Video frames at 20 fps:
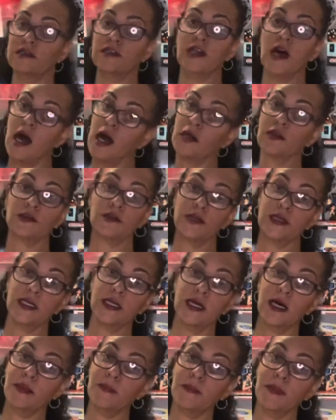doctor
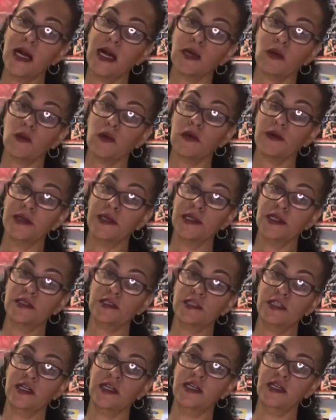it up macaroni
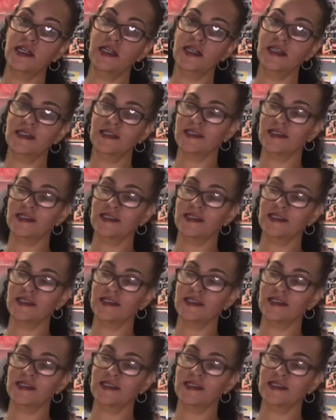and cheese.